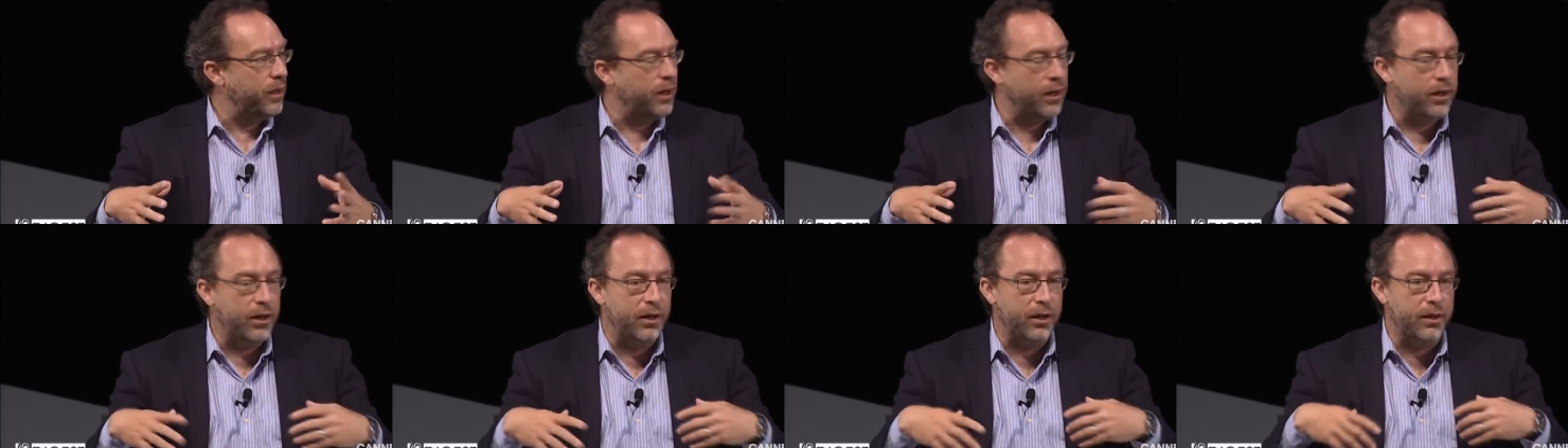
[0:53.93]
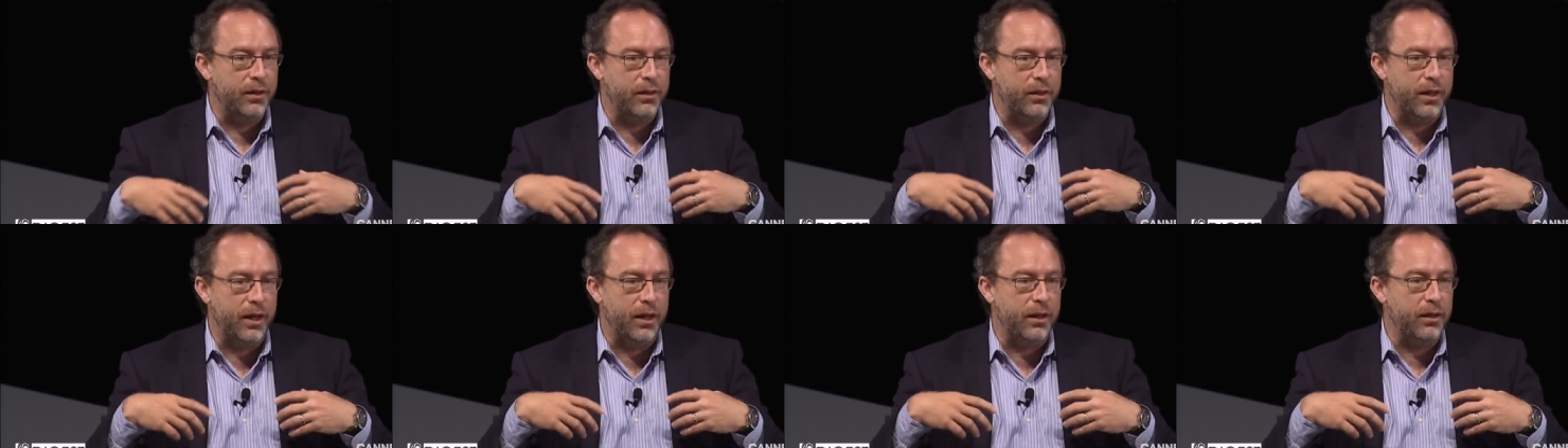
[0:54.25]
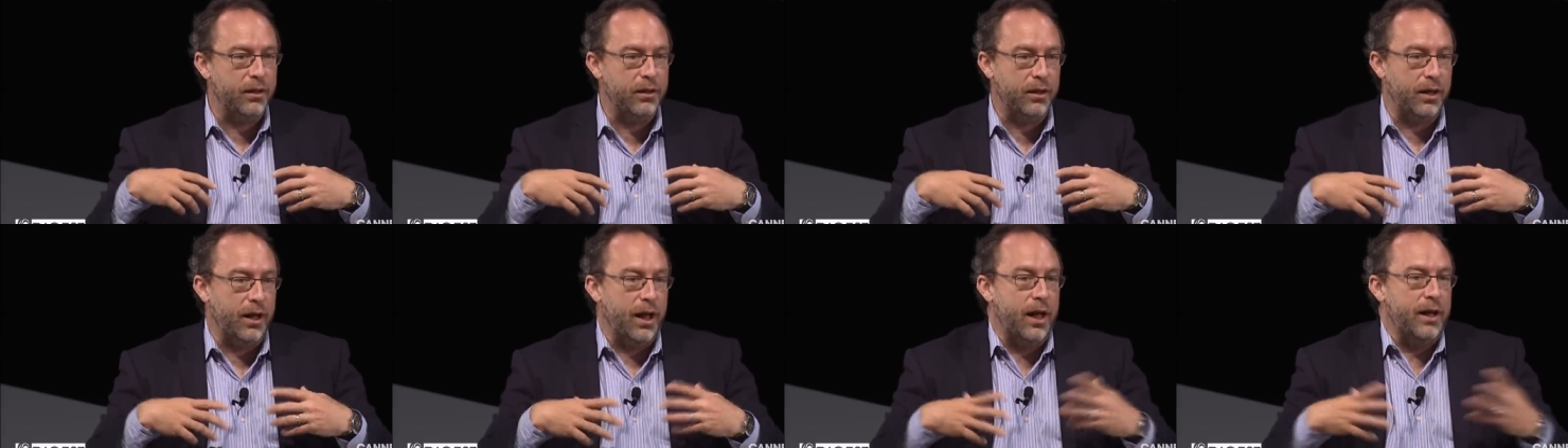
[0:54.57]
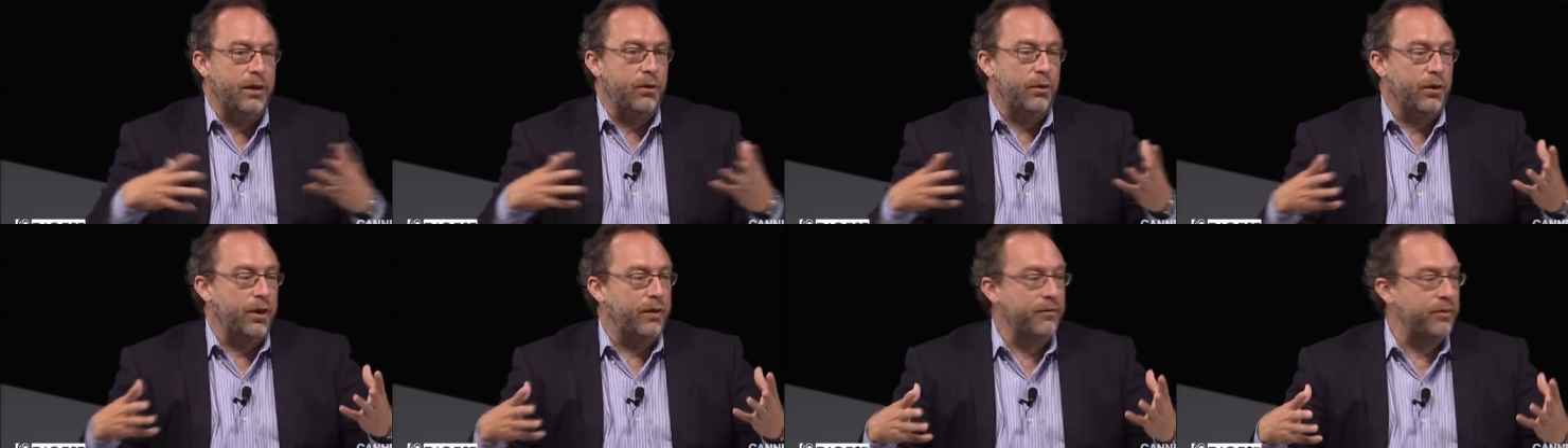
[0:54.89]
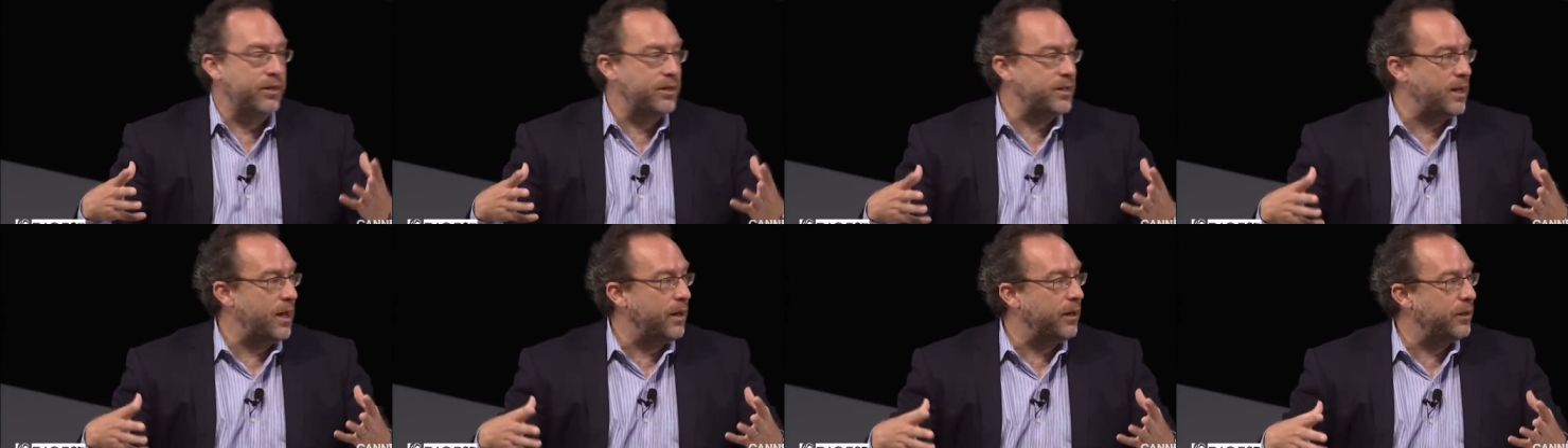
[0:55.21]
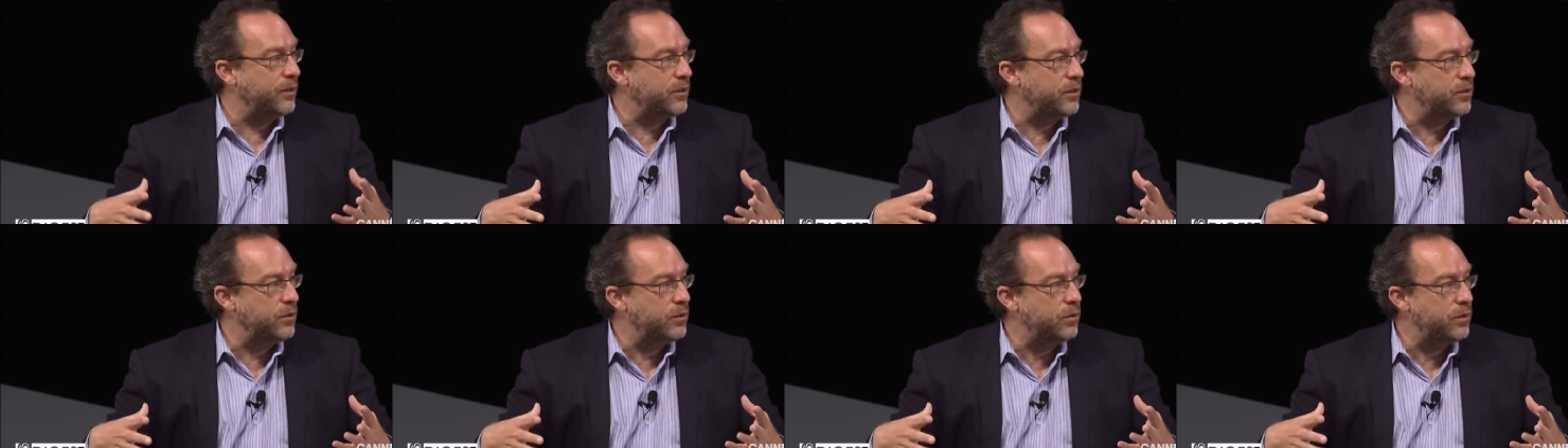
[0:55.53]
Uh, that, that I don't have the
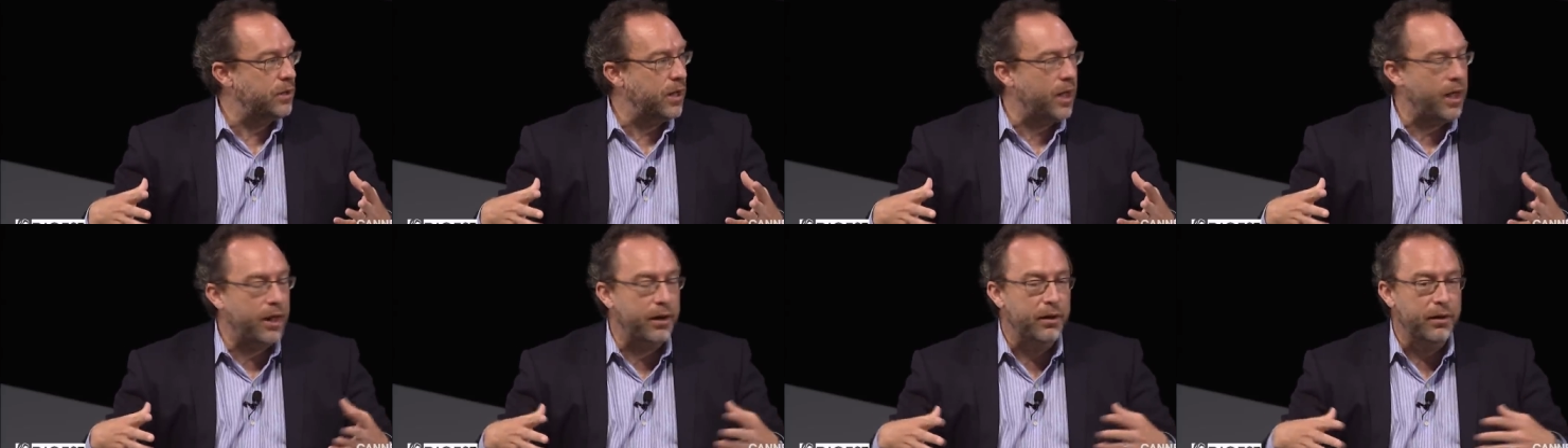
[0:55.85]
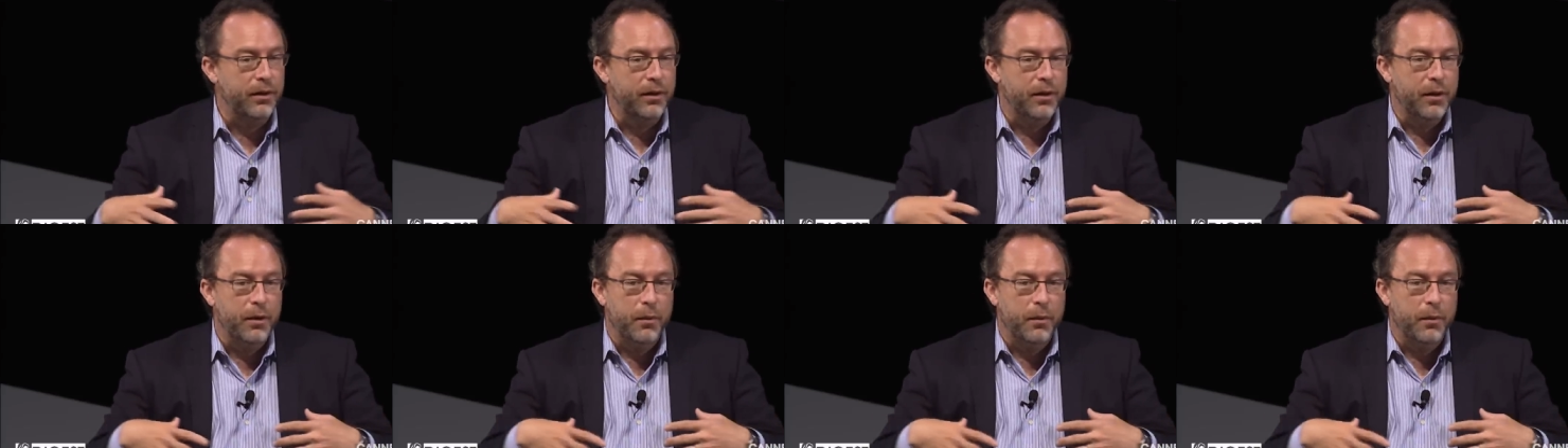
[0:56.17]
talent to do that,